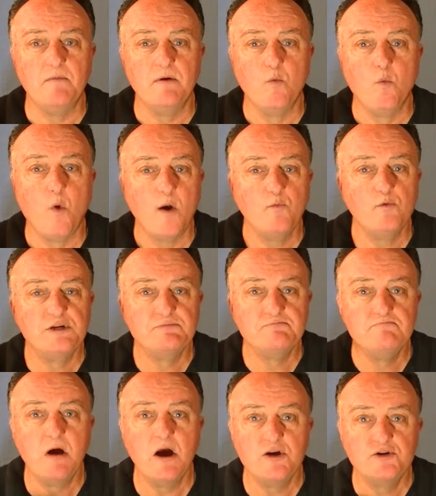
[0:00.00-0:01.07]
what was
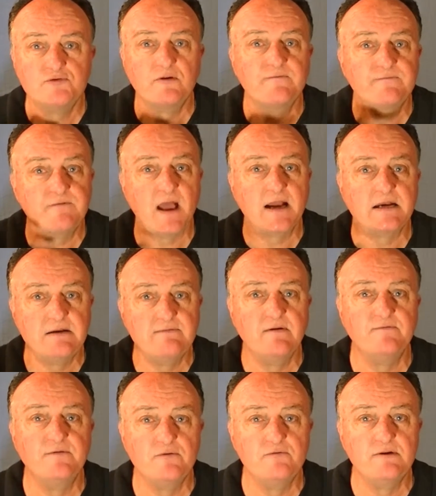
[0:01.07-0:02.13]
most reflective
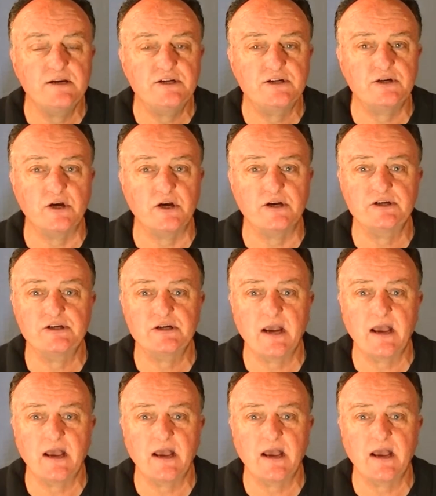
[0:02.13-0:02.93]
of the research,